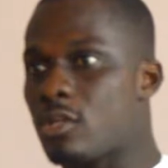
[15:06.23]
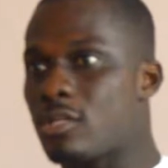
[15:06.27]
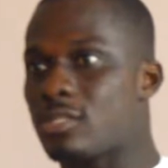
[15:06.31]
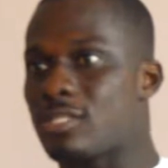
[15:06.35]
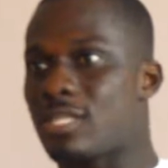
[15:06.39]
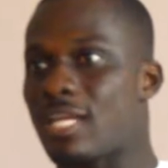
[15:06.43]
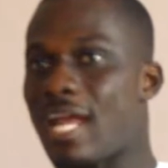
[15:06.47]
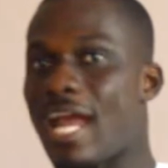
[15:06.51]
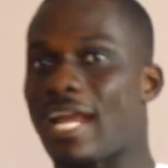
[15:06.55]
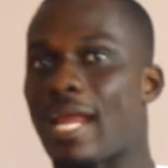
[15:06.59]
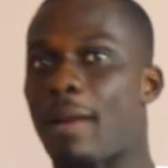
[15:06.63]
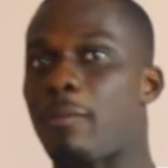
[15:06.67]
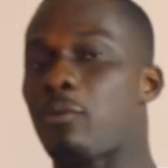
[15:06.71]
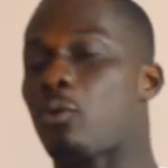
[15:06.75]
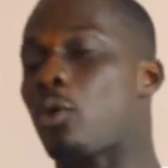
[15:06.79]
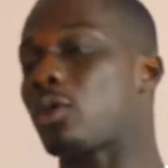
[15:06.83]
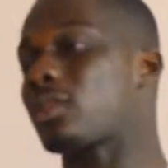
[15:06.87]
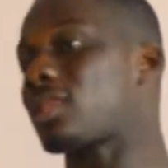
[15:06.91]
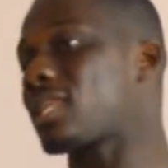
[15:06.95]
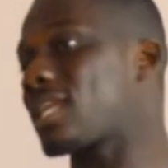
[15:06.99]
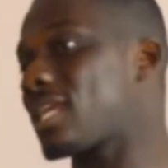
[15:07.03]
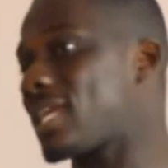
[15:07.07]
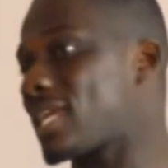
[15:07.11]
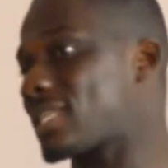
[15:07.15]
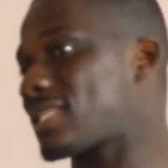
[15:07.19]
So I can go
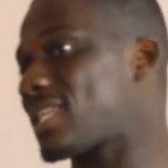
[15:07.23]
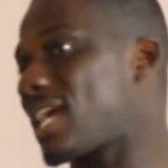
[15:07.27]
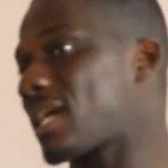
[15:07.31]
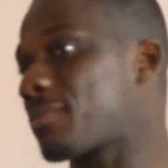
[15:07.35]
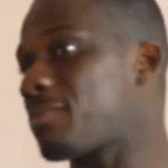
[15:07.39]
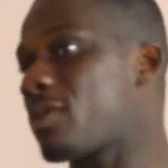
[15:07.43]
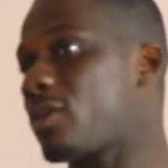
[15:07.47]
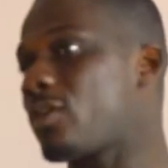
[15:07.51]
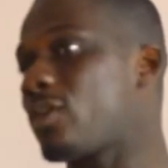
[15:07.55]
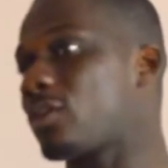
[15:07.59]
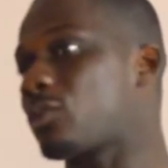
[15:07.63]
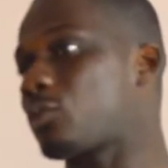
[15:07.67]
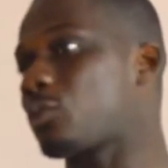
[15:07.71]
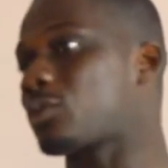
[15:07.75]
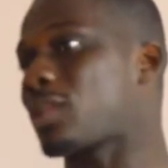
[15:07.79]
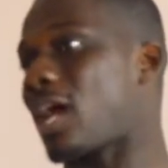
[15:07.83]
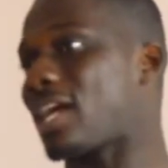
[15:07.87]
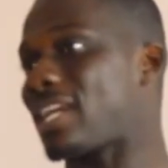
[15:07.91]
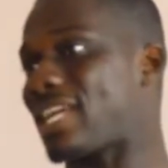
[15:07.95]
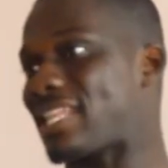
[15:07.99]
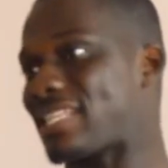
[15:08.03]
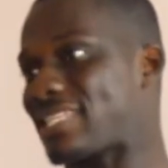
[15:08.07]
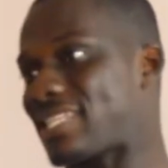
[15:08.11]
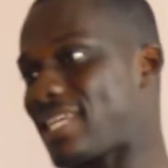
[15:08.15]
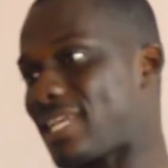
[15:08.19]
3 years, and maybe
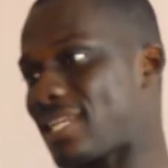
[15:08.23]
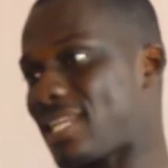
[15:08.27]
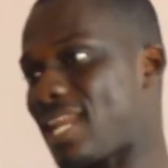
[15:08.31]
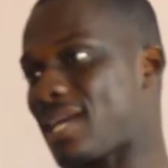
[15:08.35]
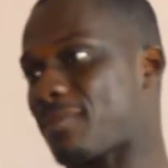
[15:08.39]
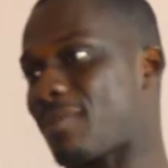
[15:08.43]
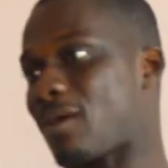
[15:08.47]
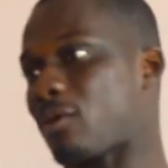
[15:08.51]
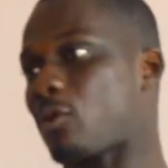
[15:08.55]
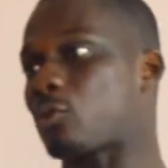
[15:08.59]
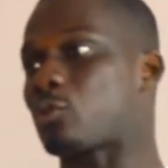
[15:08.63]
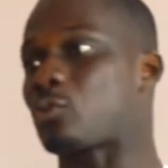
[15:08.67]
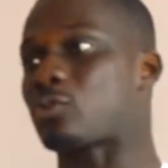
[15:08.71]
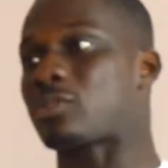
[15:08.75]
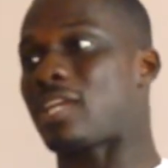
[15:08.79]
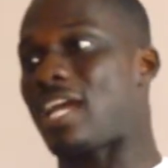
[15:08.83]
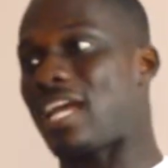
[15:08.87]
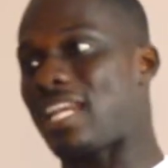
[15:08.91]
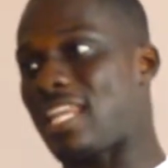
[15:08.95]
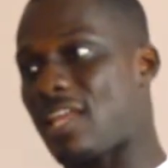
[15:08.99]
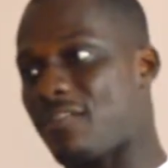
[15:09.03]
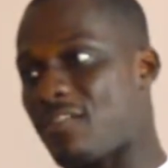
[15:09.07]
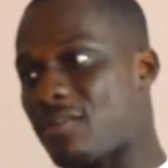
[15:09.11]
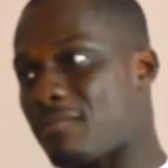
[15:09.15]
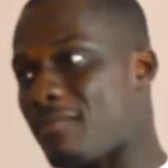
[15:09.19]
2010, I can go
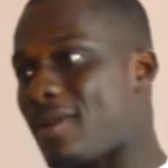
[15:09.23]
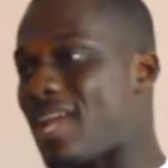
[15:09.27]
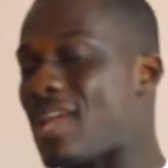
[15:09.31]
2011.